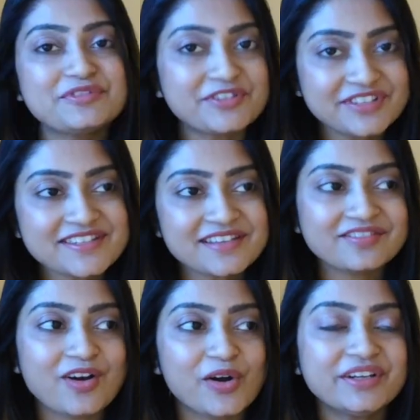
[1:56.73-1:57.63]
Before this,
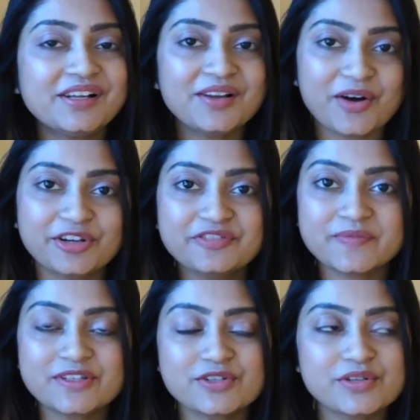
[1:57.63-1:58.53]
I've got a lot of
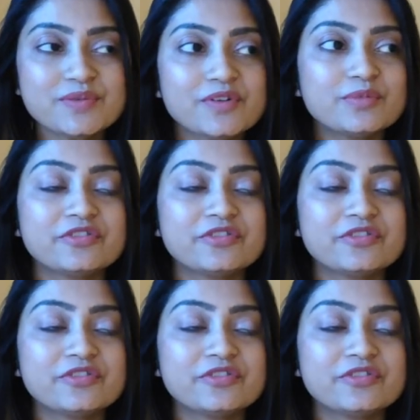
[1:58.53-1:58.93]
messages from